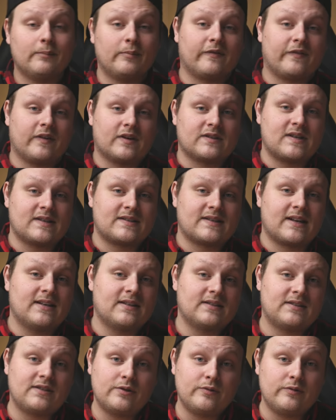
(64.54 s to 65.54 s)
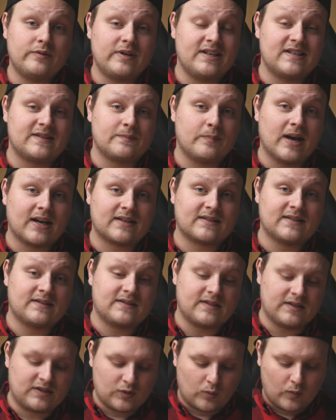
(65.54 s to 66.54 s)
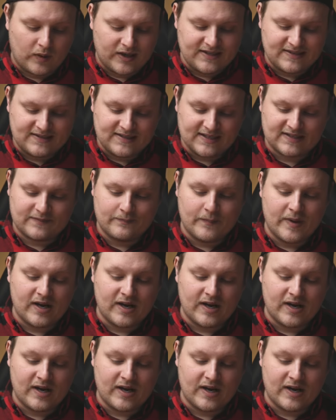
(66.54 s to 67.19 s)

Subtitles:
But first, let's get into the specs. It's a 26